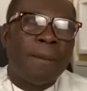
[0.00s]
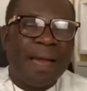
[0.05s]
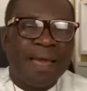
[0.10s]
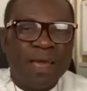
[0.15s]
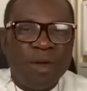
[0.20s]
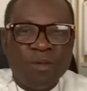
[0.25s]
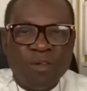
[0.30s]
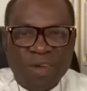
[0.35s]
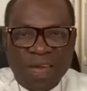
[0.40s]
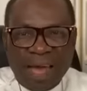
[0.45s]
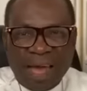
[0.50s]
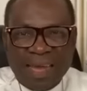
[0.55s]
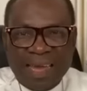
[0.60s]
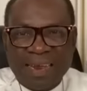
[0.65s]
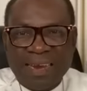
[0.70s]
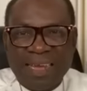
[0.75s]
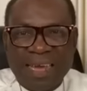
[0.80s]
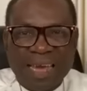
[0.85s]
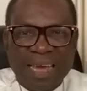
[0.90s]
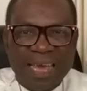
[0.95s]
By we
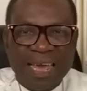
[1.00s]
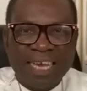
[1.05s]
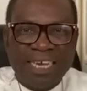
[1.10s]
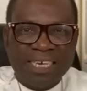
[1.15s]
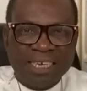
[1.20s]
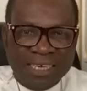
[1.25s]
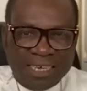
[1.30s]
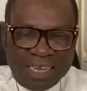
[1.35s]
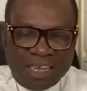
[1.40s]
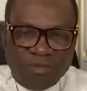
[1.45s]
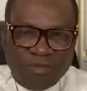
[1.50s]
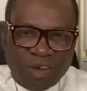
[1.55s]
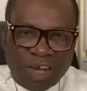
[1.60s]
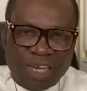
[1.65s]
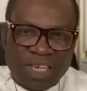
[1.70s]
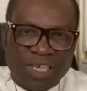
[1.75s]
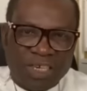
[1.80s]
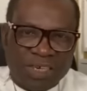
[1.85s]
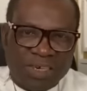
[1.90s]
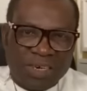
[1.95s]
are the HD
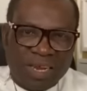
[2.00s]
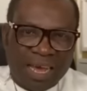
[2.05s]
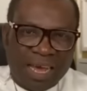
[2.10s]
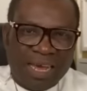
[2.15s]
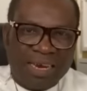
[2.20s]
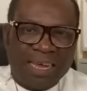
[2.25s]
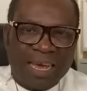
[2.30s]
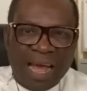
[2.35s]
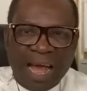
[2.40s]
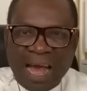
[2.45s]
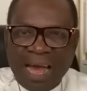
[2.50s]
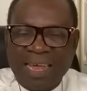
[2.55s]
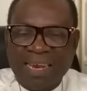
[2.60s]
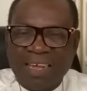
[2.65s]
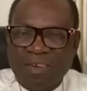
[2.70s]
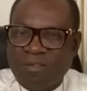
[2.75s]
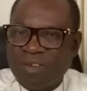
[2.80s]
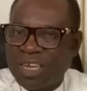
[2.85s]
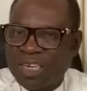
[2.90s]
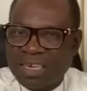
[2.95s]
version, the high
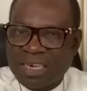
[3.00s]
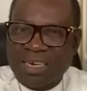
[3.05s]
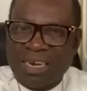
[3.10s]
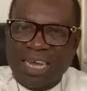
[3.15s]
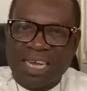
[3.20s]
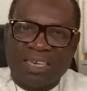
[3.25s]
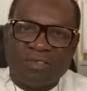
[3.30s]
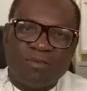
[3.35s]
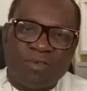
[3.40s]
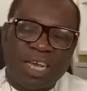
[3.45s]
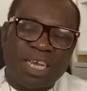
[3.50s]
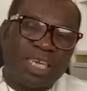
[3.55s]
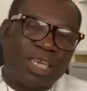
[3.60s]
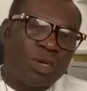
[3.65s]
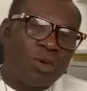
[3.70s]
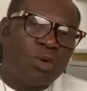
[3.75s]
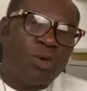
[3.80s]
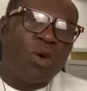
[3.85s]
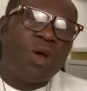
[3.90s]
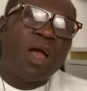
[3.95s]
definition
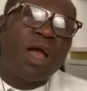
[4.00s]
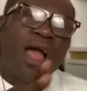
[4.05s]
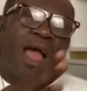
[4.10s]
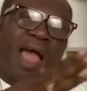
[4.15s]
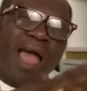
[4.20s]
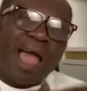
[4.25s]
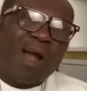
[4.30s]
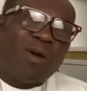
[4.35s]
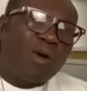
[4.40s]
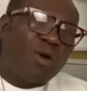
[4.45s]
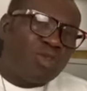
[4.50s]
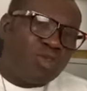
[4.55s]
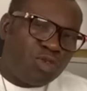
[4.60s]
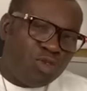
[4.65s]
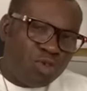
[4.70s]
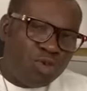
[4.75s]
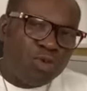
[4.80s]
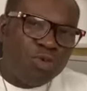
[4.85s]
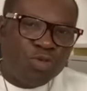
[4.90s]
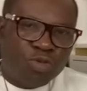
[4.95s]
version no. Echo
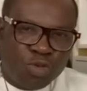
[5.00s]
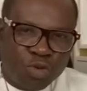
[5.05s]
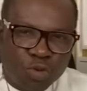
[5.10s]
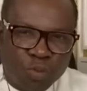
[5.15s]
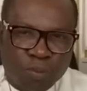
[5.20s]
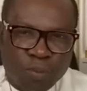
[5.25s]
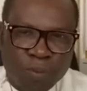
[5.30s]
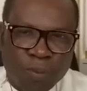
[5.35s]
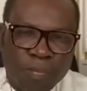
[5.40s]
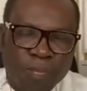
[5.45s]
to YouTube.